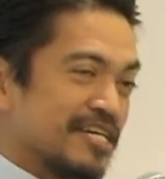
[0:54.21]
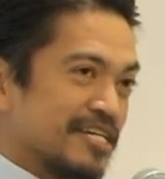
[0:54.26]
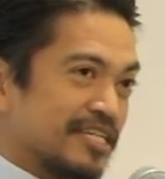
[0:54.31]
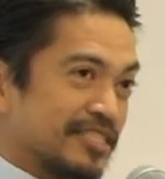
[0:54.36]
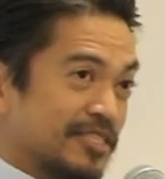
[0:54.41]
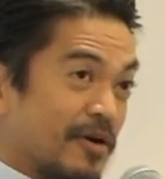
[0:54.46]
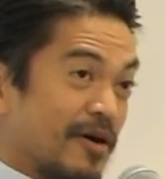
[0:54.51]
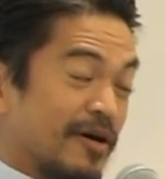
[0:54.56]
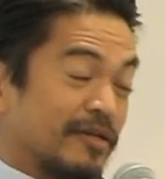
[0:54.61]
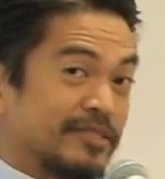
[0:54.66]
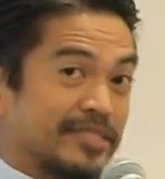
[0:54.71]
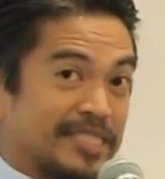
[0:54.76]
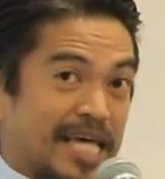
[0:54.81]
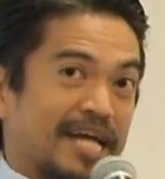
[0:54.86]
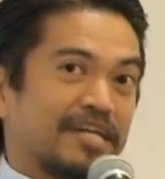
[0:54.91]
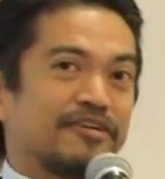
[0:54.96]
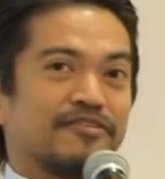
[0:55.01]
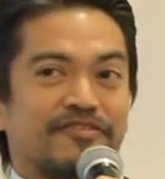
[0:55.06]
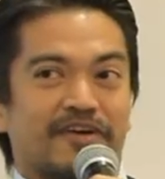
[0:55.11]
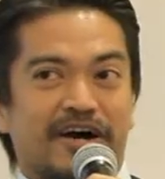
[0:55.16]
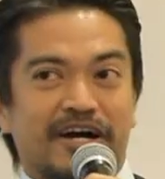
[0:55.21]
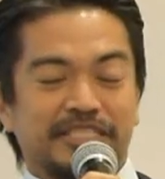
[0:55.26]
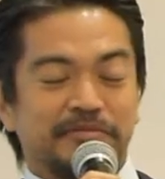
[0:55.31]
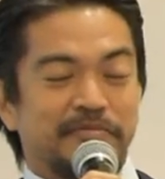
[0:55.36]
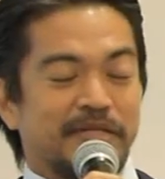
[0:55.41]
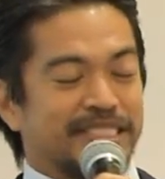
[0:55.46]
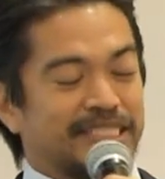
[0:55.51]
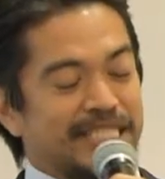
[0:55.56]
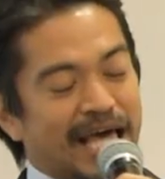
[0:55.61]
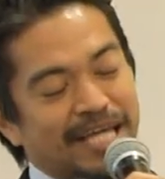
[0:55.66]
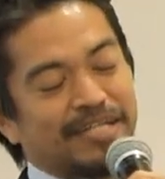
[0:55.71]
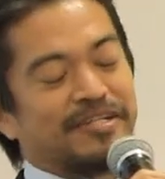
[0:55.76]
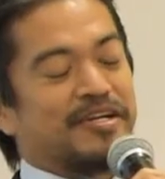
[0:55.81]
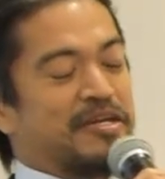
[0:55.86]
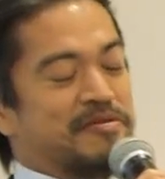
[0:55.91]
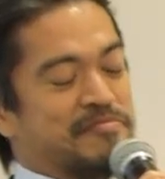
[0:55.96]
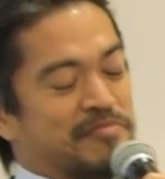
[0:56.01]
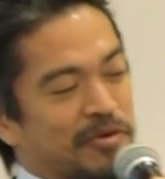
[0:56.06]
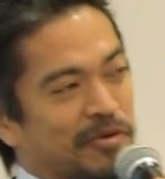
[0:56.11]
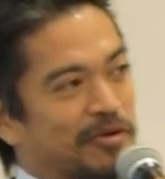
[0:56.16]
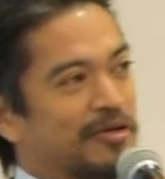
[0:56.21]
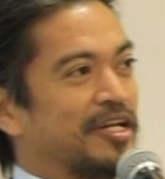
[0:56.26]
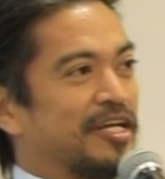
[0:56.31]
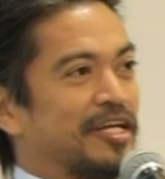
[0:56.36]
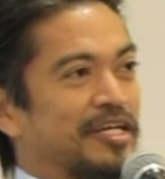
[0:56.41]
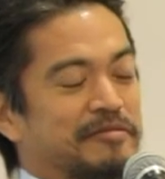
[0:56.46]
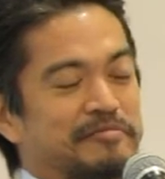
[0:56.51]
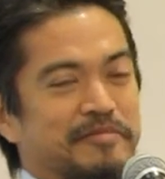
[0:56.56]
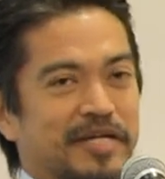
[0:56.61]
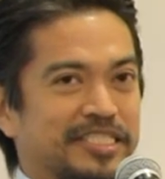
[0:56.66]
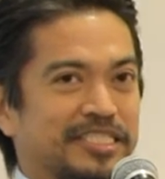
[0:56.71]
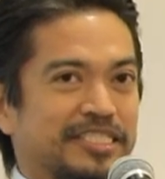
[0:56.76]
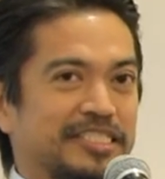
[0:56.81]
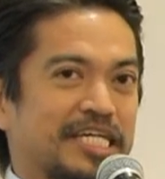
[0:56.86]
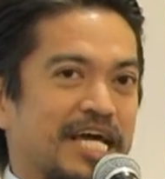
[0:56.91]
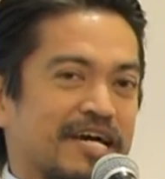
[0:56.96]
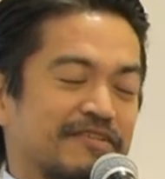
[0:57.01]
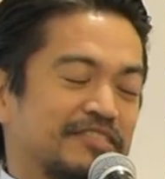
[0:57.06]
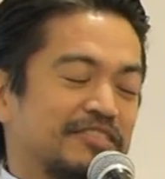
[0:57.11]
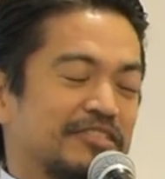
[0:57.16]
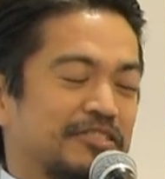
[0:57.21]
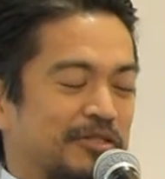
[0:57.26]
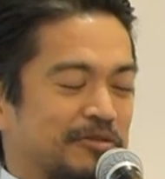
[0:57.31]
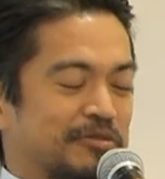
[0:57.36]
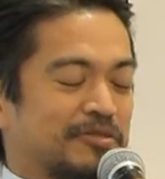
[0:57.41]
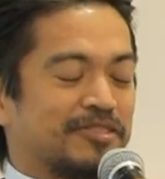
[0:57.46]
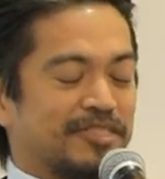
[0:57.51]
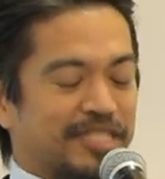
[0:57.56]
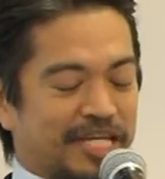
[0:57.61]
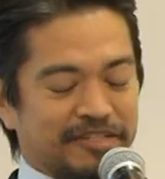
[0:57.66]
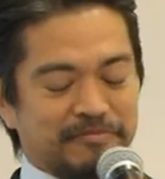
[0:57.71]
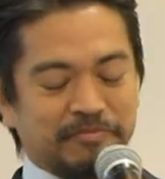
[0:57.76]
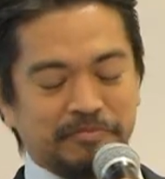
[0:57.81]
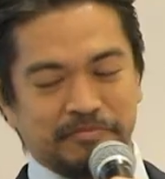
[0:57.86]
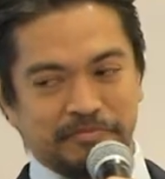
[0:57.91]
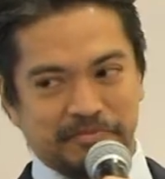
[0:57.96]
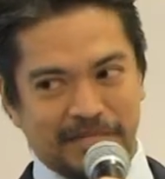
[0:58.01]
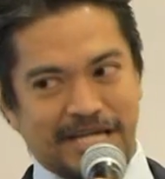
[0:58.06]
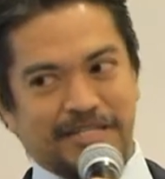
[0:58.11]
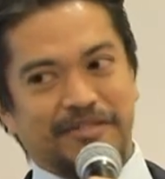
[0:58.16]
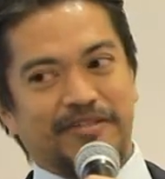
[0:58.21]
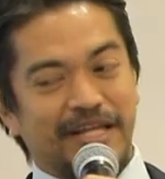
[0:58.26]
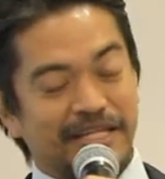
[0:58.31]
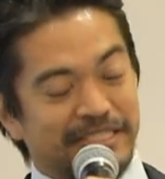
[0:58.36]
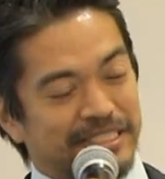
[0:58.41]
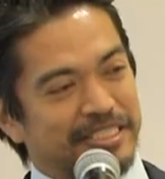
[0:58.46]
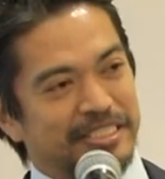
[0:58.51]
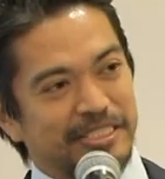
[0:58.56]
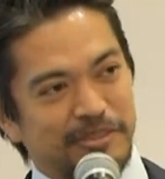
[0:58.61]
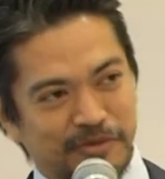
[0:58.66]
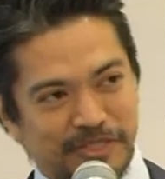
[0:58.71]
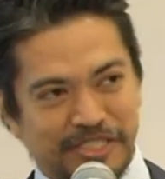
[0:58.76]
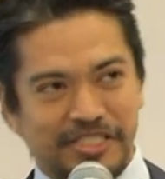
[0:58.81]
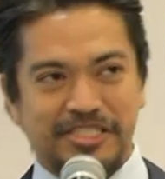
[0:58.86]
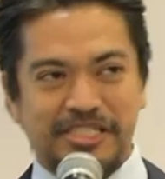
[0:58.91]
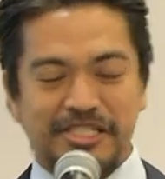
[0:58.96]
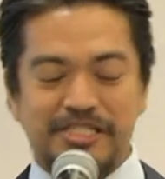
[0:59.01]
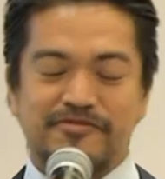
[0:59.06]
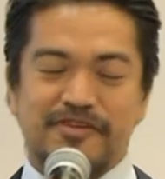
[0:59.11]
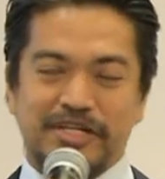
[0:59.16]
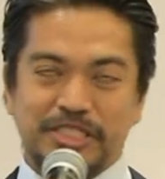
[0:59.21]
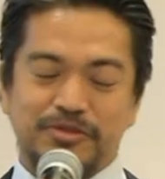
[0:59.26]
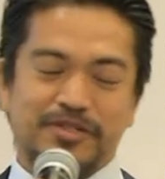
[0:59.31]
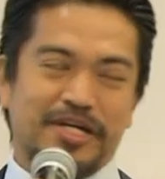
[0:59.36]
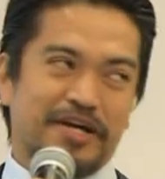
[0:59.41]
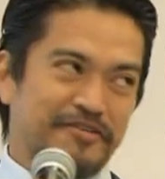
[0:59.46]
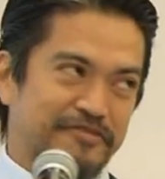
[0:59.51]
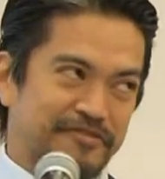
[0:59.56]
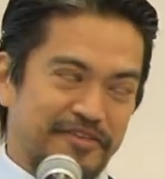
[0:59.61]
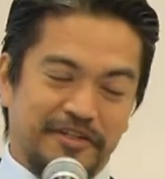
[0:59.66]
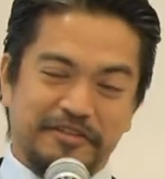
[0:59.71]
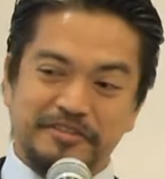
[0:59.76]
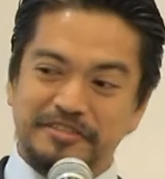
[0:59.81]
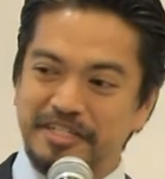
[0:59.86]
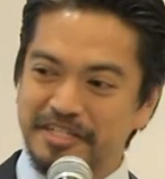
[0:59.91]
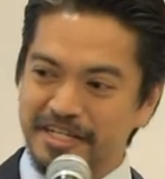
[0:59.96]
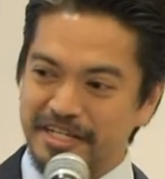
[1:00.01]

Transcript: So I sacrificed my Saturday morning, basically having to go to take piano lessons, which eventually I failed.